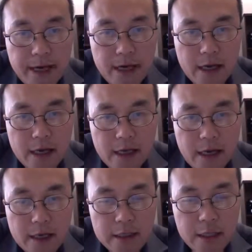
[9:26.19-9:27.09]

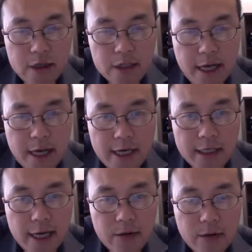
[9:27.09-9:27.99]
On the teacher side,
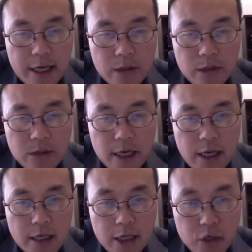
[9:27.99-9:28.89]
I would like to
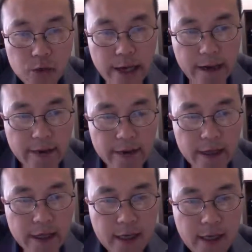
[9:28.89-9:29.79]
teach well
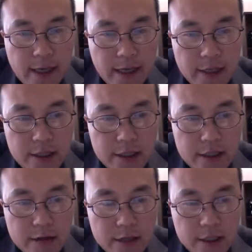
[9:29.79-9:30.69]
and teach
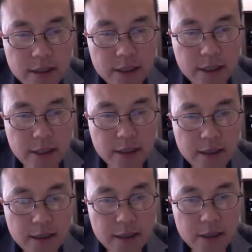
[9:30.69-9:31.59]
students,
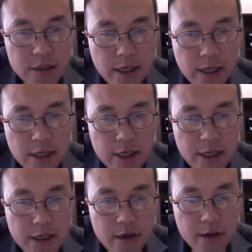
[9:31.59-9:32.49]
and essentially
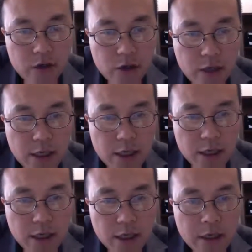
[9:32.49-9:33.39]
in a
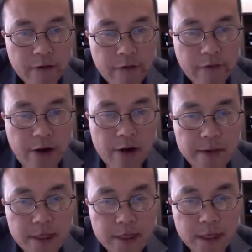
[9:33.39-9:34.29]
Christian
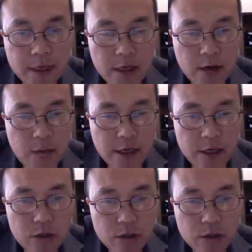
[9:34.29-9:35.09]
environment, we need to